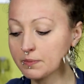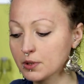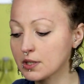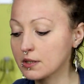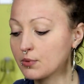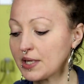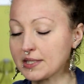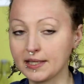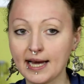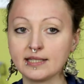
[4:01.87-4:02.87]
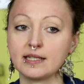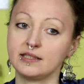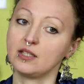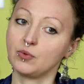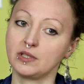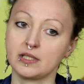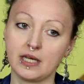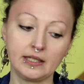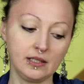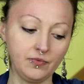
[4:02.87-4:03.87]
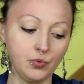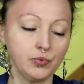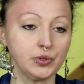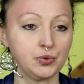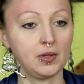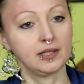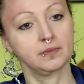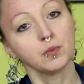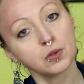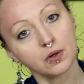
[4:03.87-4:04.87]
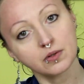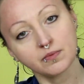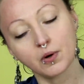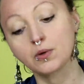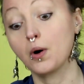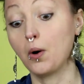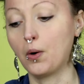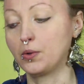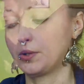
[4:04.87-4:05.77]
will process it once again, and then we decide if we want to add more olive oil or